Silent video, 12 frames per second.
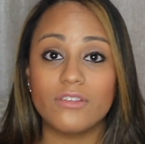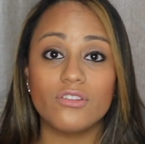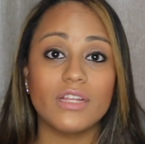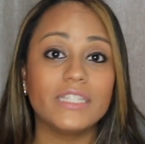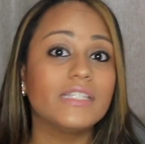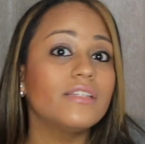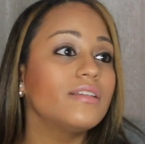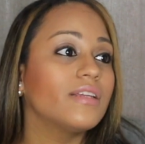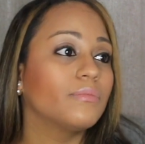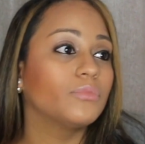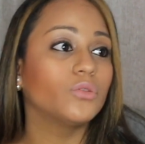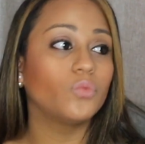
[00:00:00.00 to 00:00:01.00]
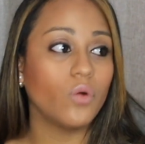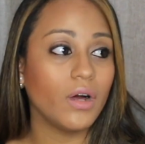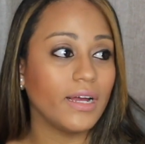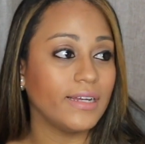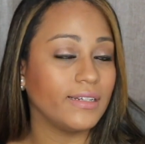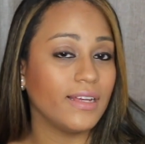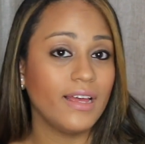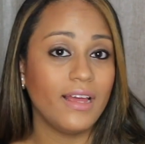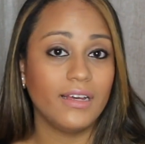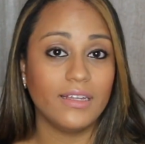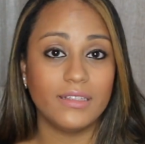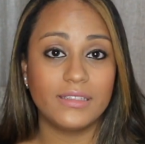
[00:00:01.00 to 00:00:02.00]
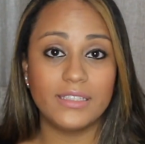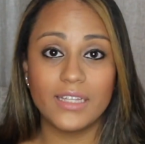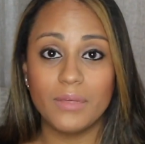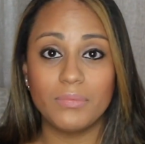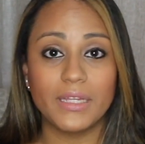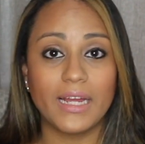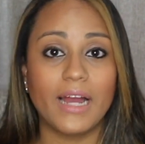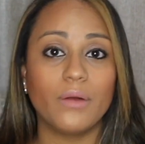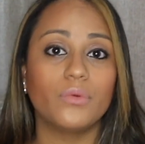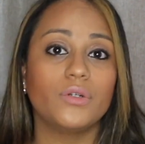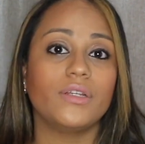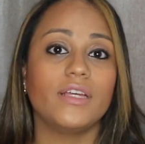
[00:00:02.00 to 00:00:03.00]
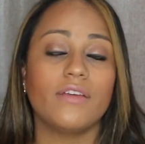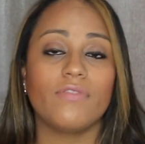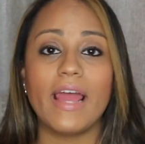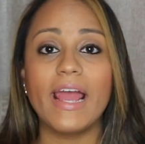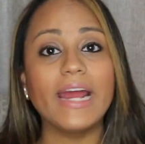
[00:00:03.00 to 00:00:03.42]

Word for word: So that's the number one tip that I would give